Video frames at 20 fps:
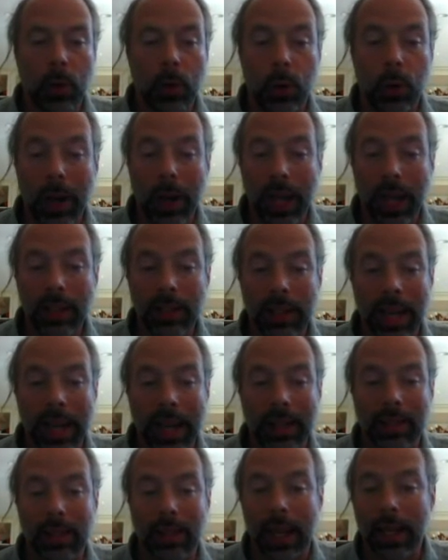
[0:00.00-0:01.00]
Who has it
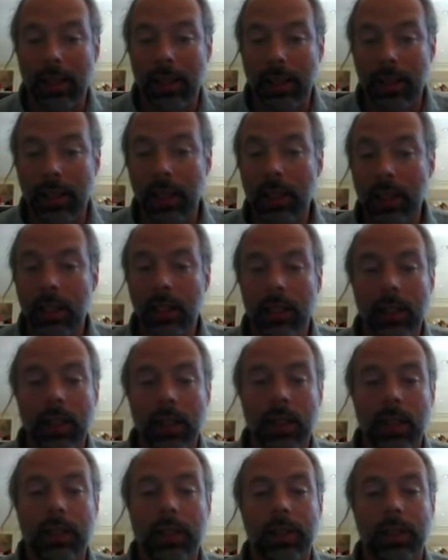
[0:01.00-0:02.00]
as an extend?
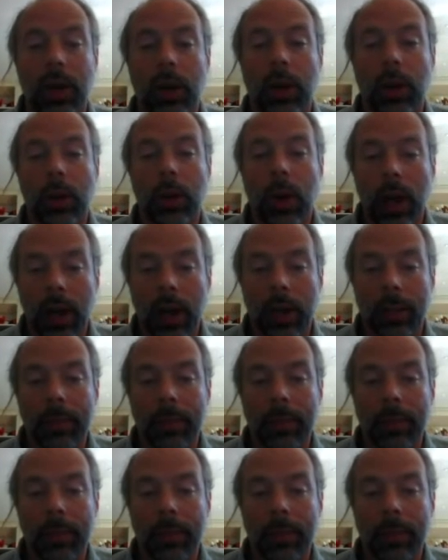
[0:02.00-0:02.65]
So